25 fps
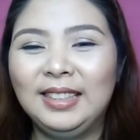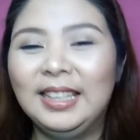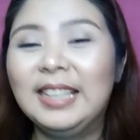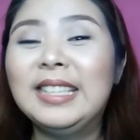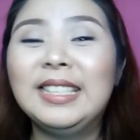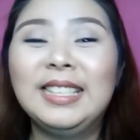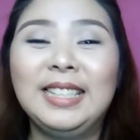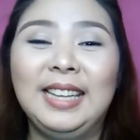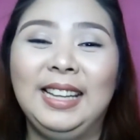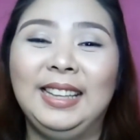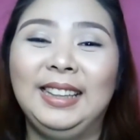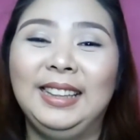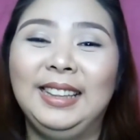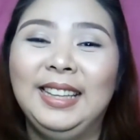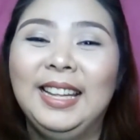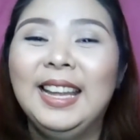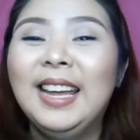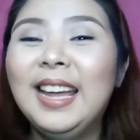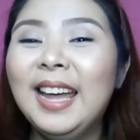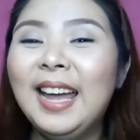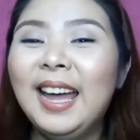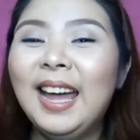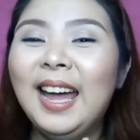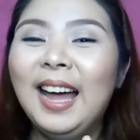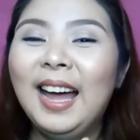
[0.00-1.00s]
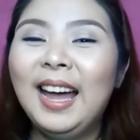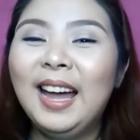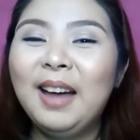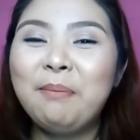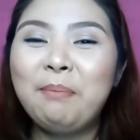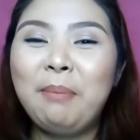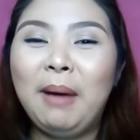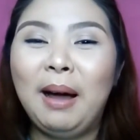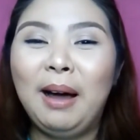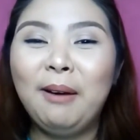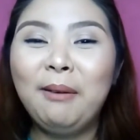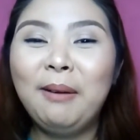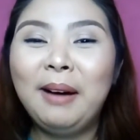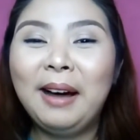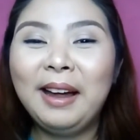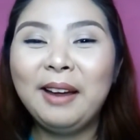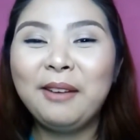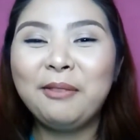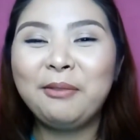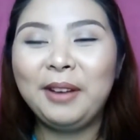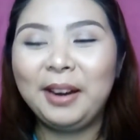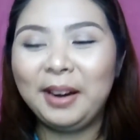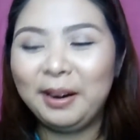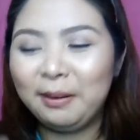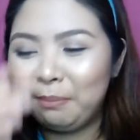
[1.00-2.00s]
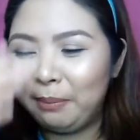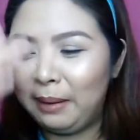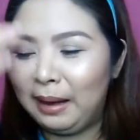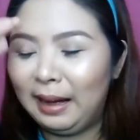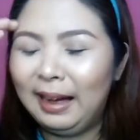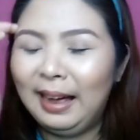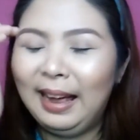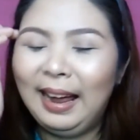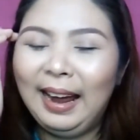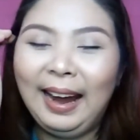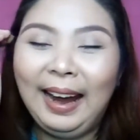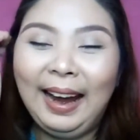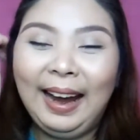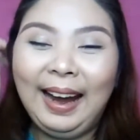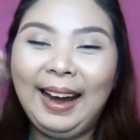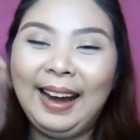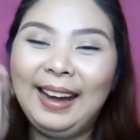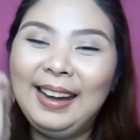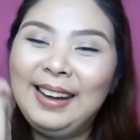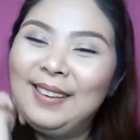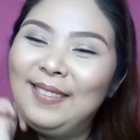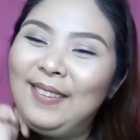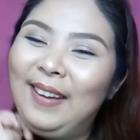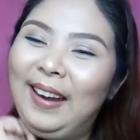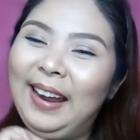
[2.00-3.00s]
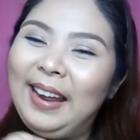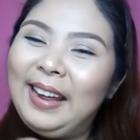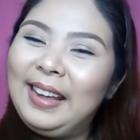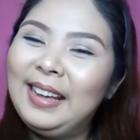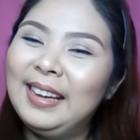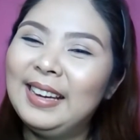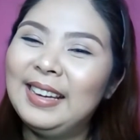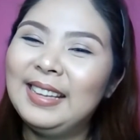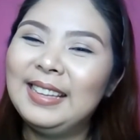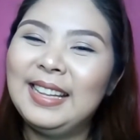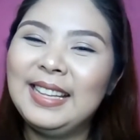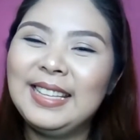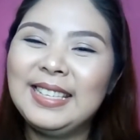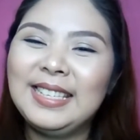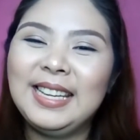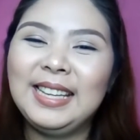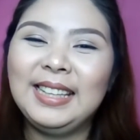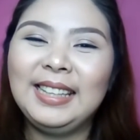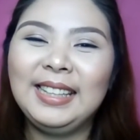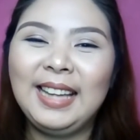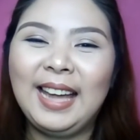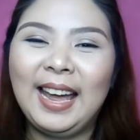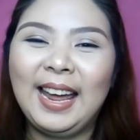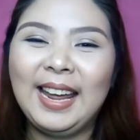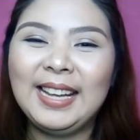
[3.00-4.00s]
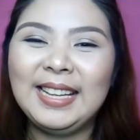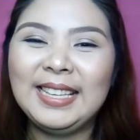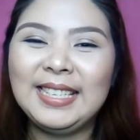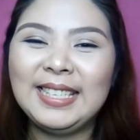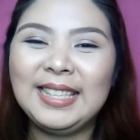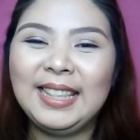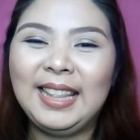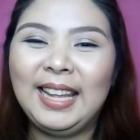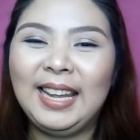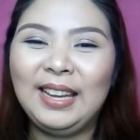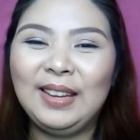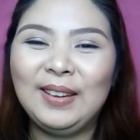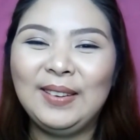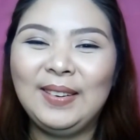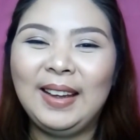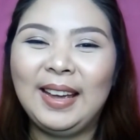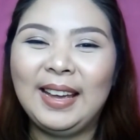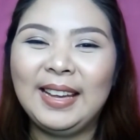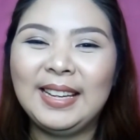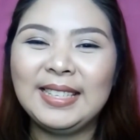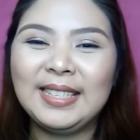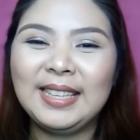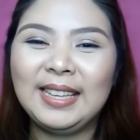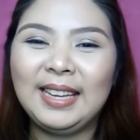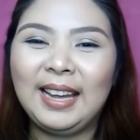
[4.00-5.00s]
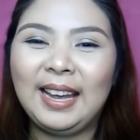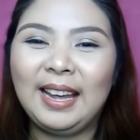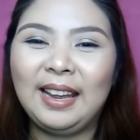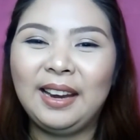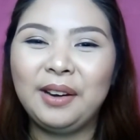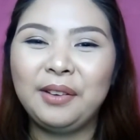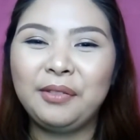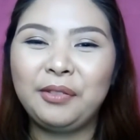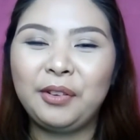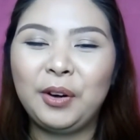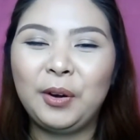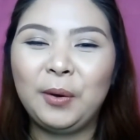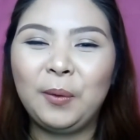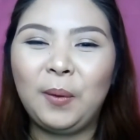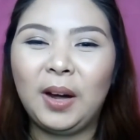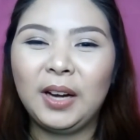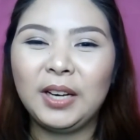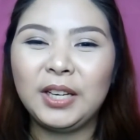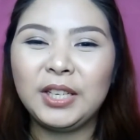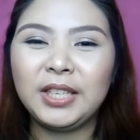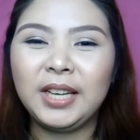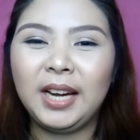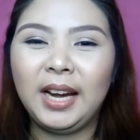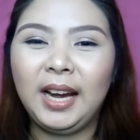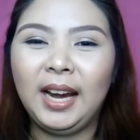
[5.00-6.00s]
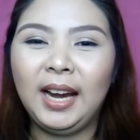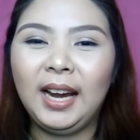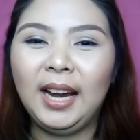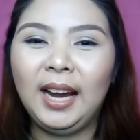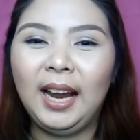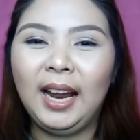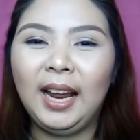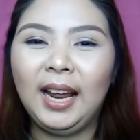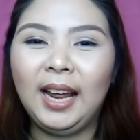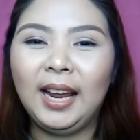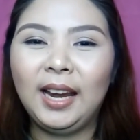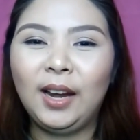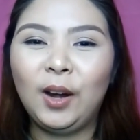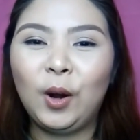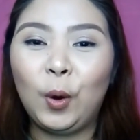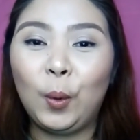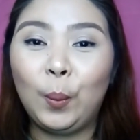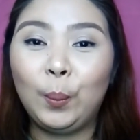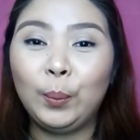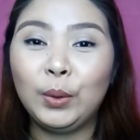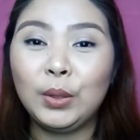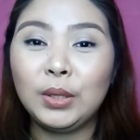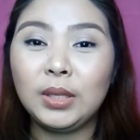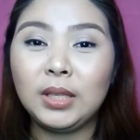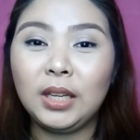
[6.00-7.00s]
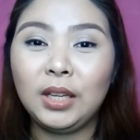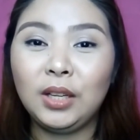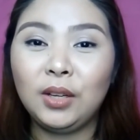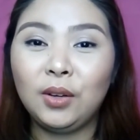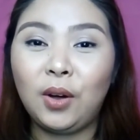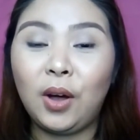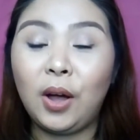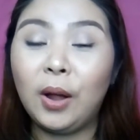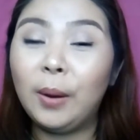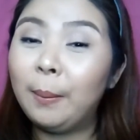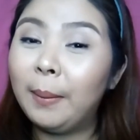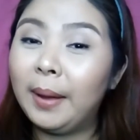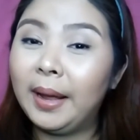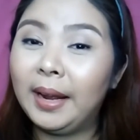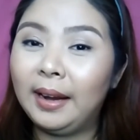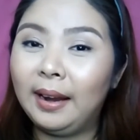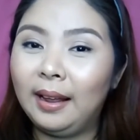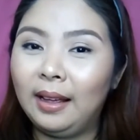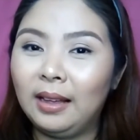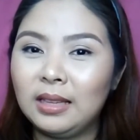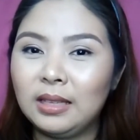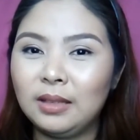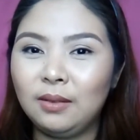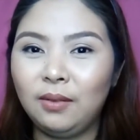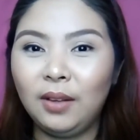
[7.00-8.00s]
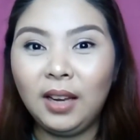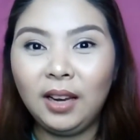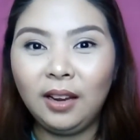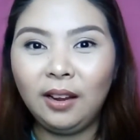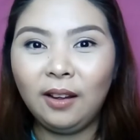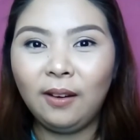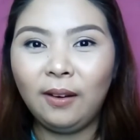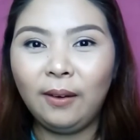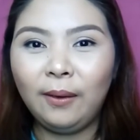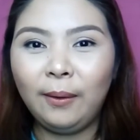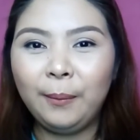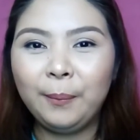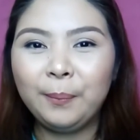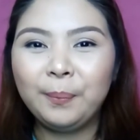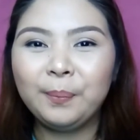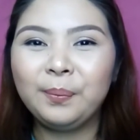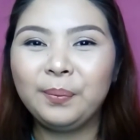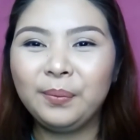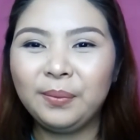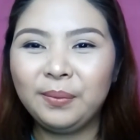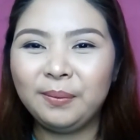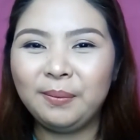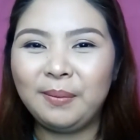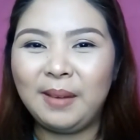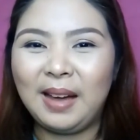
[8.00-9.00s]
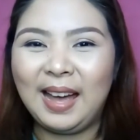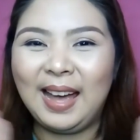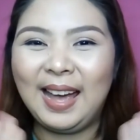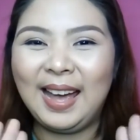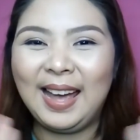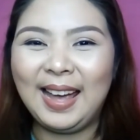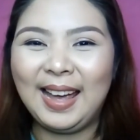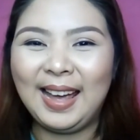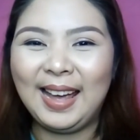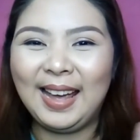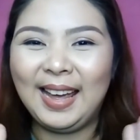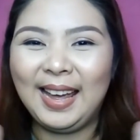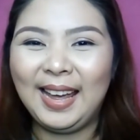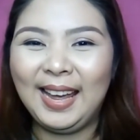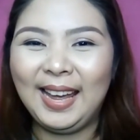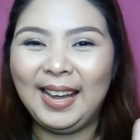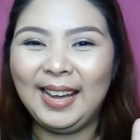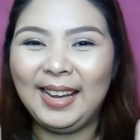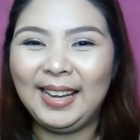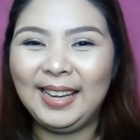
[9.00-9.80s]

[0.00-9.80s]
That's it. Power effect pa. Anyway, that's it, guys. Thank you guys again for watching and hope to see you on my next video. Bye!